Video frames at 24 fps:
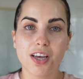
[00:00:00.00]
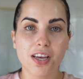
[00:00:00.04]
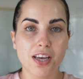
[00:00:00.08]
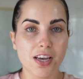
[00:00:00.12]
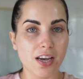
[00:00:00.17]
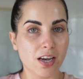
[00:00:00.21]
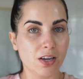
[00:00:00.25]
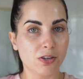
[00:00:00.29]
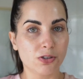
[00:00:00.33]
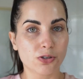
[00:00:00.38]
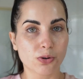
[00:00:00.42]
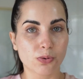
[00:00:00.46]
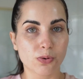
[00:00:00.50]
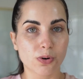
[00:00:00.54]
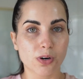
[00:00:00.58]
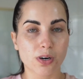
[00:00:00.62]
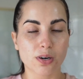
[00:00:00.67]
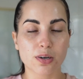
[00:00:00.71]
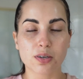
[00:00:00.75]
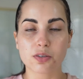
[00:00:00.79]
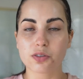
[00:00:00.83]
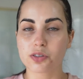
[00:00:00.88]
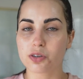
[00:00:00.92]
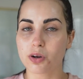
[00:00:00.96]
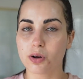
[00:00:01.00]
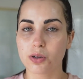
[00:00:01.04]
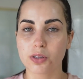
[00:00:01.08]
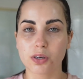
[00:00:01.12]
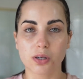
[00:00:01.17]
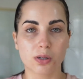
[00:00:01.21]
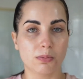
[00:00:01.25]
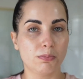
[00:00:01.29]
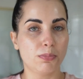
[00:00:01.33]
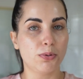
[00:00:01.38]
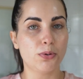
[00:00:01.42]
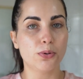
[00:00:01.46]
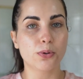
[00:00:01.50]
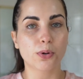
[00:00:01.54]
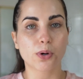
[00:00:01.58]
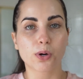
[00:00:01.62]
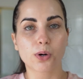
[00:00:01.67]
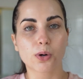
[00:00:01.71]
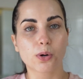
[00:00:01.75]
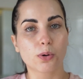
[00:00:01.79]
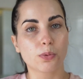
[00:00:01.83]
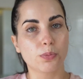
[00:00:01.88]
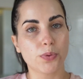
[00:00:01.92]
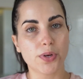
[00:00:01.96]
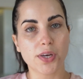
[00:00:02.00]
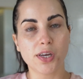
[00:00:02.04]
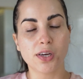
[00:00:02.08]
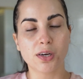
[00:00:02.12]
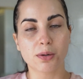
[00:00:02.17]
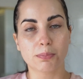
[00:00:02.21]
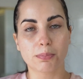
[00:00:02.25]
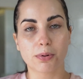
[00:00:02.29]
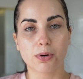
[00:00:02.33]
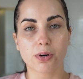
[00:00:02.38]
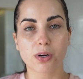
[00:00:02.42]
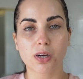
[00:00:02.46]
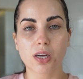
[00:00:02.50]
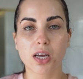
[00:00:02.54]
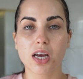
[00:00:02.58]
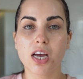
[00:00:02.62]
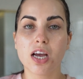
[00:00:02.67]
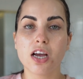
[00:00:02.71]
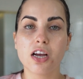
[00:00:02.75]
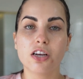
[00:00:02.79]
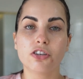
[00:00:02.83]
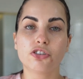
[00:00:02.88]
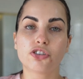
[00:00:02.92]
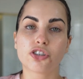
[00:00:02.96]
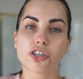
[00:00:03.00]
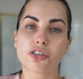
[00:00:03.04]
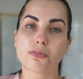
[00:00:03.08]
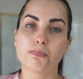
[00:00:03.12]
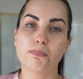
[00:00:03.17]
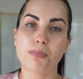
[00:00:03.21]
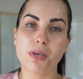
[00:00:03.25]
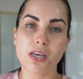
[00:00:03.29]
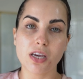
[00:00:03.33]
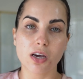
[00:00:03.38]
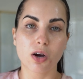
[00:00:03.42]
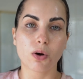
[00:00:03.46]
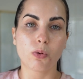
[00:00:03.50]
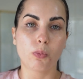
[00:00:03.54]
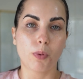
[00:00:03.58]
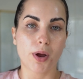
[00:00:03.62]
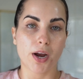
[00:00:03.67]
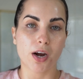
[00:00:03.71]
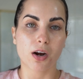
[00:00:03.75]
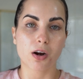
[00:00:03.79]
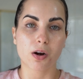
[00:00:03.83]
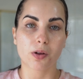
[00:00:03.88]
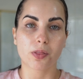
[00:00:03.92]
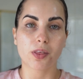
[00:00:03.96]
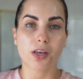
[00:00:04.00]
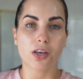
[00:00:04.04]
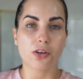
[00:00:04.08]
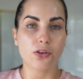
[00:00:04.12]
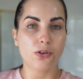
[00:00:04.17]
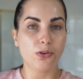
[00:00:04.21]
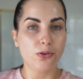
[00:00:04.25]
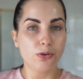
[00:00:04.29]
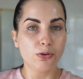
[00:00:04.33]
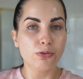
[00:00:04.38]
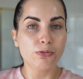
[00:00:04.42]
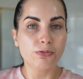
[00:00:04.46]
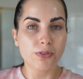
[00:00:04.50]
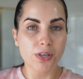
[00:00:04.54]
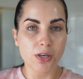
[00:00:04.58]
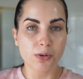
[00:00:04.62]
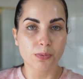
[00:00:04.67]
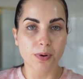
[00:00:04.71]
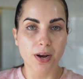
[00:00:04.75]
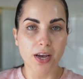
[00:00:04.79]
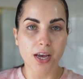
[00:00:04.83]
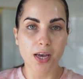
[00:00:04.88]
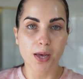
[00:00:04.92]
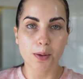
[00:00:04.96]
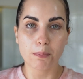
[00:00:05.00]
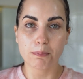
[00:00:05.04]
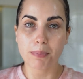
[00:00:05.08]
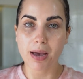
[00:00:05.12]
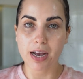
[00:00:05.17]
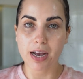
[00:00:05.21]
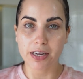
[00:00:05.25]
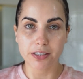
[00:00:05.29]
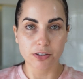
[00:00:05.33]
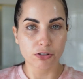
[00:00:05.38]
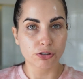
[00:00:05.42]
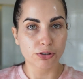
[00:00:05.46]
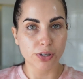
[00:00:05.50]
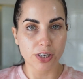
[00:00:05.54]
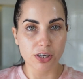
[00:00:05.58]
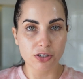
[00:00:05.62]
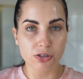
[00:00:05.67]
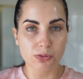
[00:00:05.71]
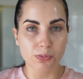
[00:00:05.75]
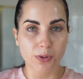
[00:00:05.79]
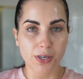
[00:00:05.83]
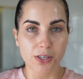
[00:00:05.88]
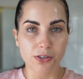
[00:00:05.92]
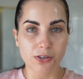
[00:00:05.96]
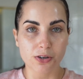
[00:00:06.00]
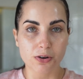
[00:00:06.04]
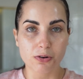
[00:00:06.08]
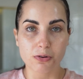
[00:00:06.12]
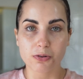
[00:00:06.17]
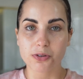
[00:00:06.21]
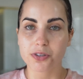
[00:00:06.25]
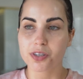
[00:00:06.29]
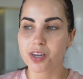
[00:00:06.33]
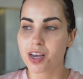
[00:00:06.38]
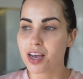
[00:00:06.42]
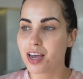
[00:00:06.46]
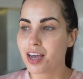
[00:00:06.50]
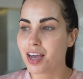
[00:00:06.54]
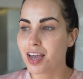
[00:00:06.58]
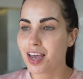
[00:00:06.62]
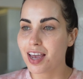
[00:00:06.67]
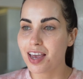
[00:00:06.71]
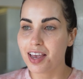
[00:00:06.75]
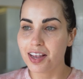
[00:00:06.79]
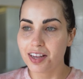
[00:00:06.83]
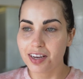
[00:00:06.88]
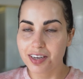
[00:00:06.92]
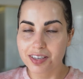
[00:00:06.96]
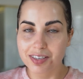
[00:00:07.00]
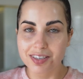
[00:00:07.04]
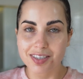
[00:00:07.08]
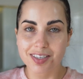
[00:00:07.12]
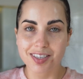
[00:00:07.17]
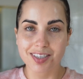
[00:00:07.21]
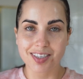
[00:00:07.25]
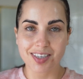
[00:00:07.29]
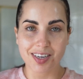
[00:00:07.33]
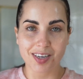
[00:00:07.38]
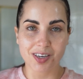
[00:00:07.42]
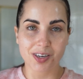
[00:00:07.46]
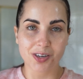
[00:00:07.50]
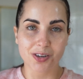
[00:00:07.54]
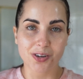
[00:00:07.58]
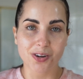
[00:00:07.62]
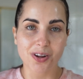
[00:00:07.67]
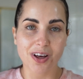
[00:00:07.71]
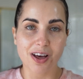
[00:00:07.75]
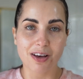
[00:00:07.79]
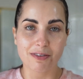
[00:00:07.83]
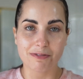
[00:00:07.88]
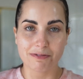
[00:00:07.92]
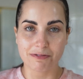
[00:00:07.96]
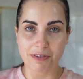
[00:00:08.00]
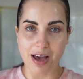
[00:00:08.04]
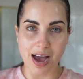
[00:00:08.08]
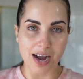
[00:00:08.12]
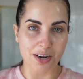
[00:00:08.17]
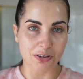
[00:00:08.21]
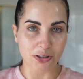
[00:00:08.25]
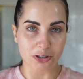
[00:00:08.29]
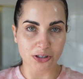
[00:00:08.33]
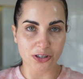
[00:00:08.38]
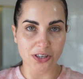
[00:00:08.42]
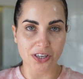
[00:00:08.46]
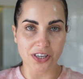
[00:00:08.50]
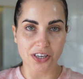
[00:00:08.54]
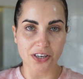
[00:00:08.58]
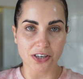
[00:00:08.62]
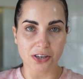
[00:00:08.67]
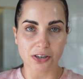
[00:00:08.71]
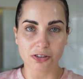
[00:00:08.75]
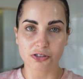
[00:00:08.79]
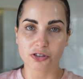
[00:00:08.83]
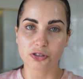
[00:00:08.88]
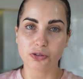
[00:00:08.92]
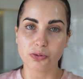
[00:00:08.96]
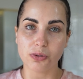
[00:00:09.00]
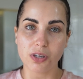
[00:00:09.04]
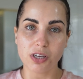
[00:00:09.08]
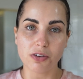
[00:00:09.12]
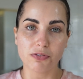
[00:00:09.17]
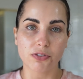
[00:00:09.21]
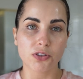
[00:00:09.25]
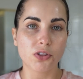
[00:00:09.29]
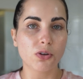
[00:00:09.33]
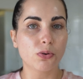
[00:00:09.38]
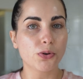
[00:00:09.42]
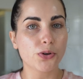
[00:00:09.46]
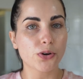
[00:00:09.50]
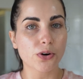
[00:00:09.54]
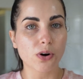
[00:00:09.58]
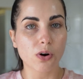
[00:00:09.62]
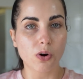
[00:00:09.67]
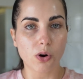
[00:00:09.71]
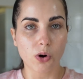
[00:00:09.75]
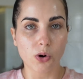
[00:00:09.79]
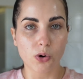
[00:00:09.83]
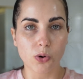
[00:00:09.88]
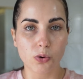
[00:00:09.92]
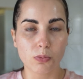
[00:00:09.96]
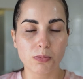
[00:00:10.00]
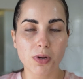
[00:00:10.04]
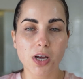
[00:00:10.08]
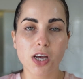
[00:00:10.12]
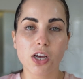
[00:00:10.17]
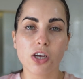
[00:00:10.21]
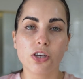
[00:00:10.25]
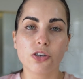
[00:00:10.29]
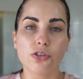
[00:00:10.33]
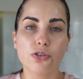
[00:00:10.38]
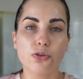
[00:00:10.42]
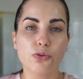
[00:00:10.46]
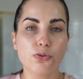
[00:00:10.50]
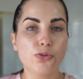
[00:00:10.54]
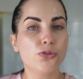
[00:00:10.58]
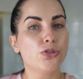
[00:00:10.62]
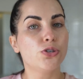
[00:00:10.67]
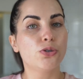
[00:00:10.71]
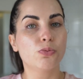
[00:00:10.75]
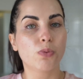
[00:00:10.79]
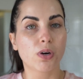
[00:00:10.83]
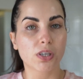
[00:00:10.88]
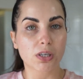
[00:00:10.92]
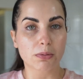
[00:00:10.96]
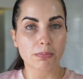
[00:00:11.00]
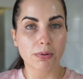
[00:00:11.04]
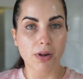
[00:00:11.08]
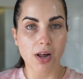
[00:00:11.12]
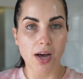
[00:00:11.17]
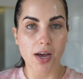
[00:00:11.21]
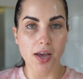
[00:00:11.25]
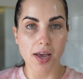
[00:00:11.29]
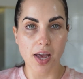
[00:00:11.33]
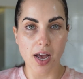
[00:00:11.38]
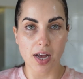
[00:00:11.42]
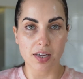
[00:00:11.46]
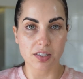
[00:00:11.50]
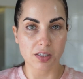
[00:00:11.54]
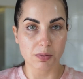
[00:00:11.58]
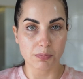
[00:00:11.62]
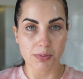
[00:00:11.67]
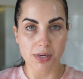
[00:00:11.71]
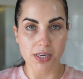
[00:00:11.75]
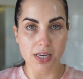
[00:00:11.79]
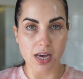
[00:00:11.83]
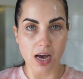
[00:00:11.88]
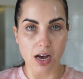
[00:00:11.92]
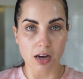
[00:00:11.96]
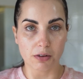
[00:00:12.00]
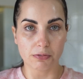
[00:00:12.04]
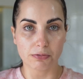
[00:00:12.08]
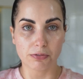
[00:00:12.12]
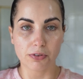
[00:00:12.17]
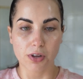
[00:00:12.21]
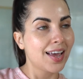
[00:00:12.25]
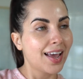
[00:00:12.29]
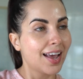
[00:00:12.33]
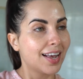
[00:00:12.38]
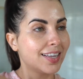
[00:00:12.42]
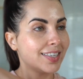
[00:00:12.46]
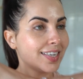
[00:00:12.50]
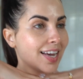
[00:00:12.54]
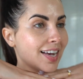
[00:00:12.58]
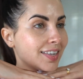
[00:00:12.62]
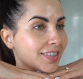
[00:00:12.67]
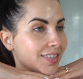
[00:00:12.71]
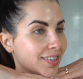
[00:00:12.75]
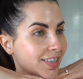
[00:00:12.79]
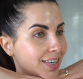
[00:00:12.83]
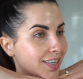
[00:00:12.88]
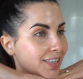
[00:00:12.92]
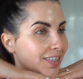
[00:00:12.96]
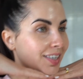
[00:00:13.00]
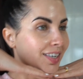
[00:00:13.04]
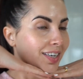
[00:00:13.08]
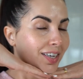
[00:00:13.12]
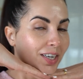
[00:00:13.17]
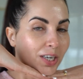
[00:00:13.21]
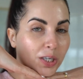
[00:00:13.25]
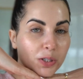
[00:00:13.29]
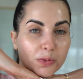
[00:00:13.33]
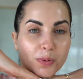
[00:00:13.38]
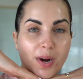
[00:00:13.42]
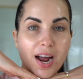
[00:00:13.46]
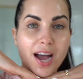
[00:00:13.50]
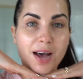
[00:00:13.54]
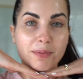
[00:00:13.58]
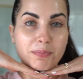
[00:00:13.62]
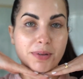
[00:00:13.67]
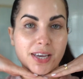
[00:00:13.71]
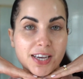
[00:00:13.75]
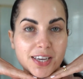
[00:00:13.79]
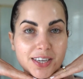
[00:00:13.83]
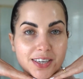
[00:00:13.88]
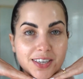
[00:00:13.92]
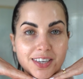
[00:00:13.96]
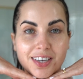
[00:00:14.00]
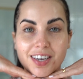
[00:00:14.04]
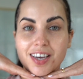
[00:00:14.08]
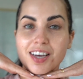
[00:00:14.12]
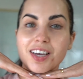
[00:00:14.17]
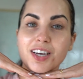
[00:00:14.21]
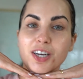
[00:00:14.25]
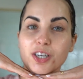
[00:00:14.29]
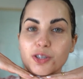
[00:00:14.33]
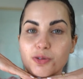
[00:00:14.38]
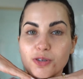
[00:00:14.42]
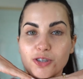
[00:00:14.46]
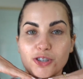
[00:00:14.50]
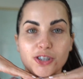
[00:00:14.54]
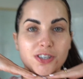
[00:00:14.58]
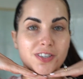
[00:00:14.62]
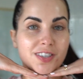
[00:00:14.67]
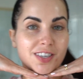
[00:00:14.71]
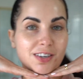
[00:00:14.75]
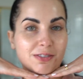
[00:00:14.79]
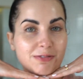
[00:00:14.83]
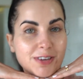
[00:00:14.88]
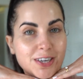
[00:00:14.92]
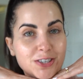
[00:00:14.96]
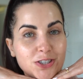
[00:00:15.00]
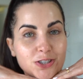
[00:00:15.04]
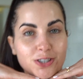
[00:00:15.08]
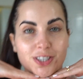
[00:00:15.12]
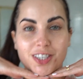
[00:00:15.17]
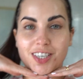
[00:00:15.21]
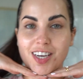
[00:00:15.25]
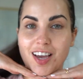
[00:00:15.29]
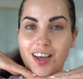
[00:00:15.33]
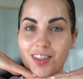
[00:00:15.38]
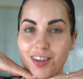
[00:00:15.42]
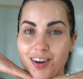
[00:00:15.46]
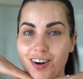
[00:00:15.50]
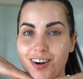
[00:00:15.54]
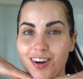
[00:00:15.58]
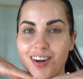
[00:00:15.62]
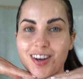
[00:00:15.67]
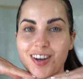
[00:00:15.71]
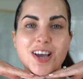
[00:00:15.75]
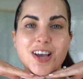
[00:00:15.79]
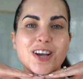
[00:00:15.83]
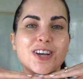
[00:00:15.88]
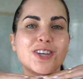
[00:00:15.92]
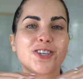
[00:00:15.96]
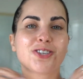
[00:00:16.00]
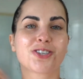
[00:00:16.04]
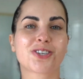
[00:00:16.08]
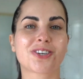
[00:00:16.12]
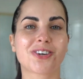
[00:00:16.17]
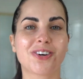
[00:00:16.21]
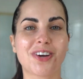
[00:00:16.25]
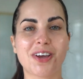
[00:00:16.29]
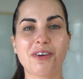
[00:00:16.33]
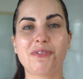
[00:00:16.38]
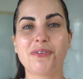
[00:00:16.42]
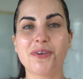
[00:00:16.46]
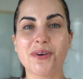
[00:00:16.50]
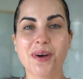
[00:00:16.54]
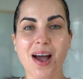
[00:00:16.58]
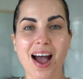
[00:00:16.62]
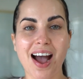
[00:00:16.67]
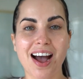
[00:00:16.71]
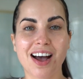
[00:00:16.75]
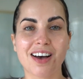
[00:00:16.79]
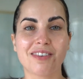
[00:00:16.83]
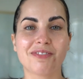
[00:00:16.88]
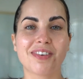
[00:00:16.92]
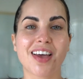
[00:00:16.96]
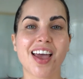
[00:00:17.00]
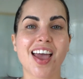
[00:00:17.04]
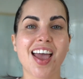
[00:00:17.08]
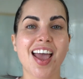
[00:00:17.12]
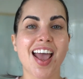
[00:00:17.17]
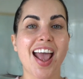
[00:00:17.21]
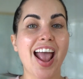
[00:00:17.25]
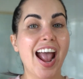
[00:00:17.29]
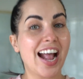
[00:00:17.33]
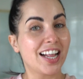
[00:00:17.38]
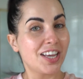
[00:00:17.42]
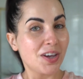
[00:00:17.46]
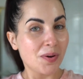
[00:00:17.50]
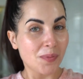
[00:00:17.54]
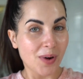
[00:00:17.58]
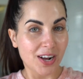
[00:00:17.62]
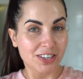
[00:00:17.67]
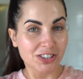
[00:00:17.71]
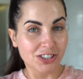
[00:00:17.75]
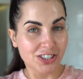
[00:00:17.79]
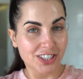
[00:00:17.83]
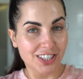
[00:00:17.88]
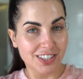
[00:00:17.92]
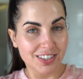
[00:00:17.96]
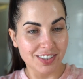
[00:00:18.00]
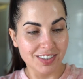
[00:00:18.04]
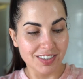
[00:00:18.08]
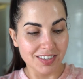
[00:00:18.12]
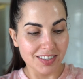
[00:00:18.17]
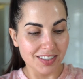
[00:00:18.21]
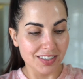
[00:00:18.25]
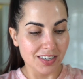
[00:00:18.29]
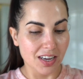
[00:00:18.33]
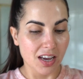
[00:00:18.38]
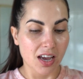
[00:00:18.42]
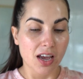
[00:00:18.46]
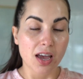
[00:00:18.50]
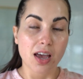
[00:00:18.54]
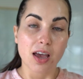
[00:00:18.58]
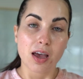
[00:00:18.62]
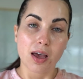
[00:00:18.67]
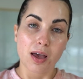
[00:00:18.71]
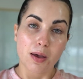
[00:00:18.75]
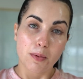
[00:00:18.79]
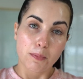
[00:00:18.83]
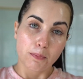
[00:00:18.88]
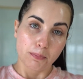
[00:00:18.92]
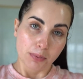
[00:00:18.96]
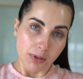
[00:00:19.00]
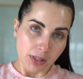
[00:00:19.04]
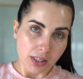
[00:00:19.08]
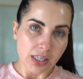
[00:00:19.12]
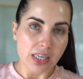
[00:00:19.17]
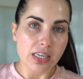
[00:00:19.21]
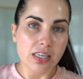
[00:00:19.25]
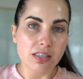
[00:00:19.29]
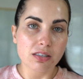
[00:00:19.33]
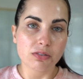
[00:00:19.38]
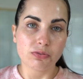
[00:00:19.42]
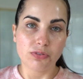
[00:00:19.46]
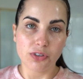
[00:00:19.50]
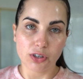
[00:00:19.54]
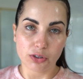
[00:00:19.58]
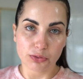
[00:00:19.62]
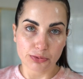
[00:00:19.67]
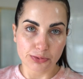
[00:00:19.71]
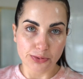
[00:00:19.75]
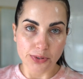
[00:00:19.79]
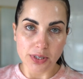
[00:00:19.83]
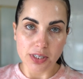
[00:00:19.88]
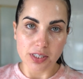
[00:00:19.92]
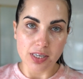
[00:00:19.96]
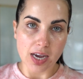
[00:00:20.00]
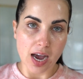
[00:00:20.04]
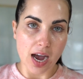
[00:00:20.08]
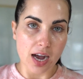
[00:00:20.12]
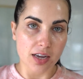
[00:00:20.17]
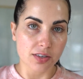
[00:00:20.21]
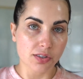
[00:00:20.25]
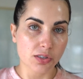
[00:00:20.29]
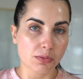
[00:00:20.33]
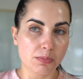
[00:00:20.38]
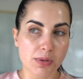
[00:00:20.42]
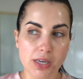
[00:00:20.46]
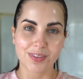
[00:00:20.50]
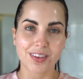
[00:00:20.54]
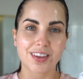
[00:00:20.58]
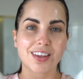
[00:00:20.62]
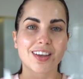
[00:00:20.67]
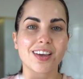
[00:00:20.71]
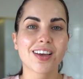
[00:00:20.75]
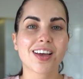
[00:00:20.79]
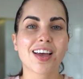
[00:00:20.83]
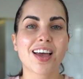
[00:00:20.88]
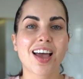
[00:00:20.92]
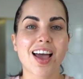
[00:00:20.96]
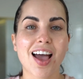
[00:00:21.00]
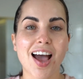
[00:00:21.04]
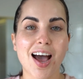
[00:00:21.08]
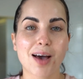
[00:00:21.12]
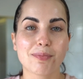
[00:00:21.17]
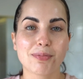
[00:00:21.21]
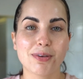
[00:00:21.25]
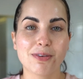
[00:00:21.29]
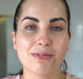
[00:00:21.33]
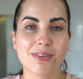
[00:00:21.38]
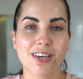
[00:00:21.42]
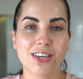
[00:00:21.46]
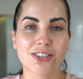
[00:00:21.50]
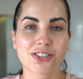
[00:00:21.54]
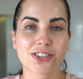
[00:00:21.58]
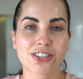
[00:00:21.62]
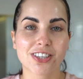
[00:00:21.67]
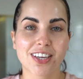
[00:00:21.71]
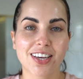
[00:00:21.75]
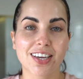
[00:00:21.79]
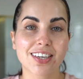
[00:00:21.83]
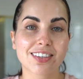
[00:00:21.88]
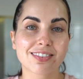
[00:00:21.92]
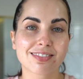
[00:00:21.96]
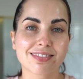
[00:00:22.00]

indoors on the computer or reading a book, just be aware that UV ray penetrates windows. It is still a factor here. So even though you're home, you do want to apply SPF. And dancing, because we're happy, because we just did a facial together. So if you have any questions, please feel free to ask me. Happy facialing.